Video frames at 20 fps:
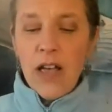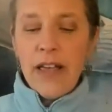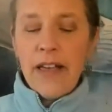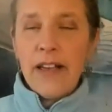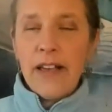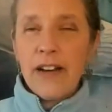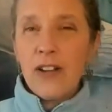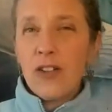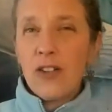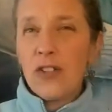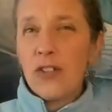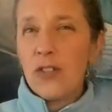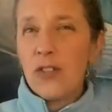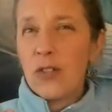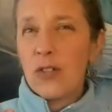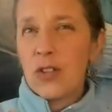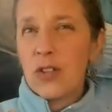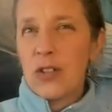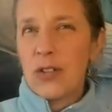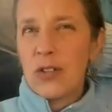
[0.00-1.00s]
and
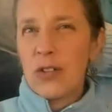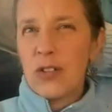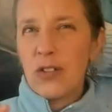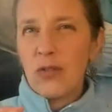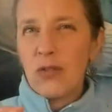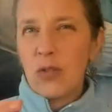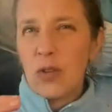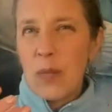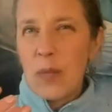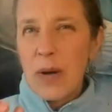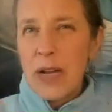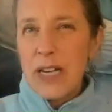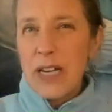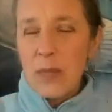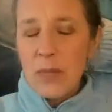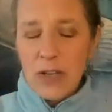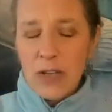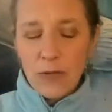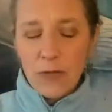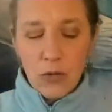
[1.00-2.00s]
it
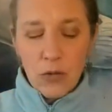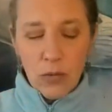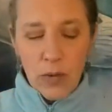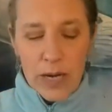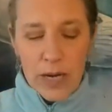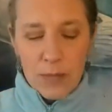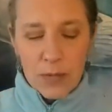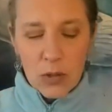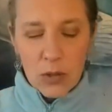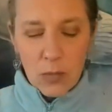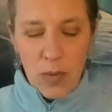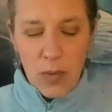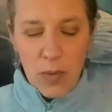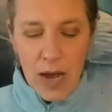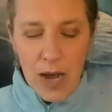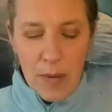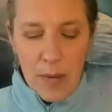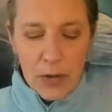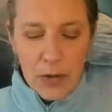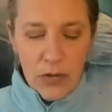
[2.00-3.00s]
reminded me of grapes or
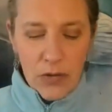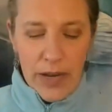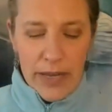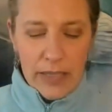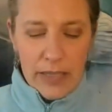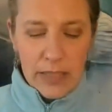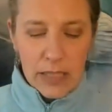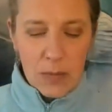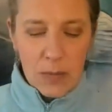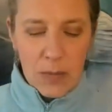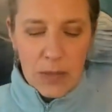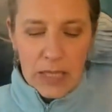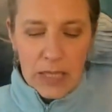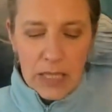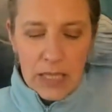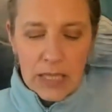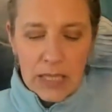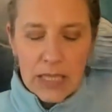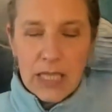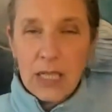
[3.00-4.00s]
pomegranates,
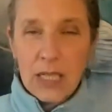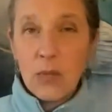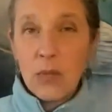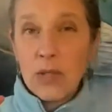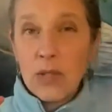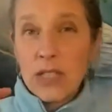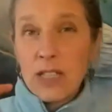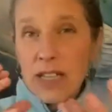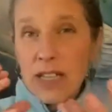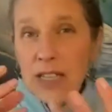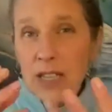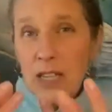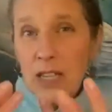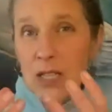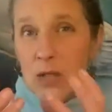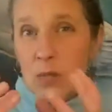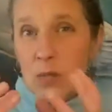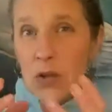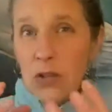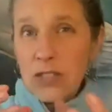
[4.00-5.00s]
because it was like
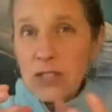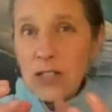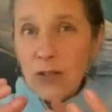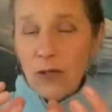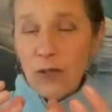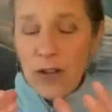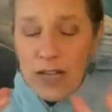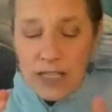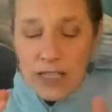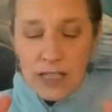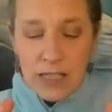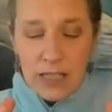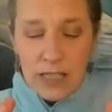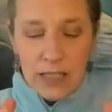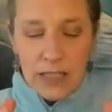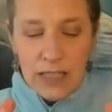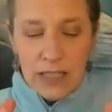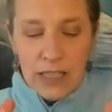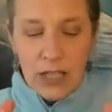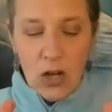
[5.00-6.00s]
this
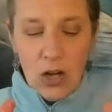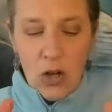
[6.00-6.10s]
multifaceted,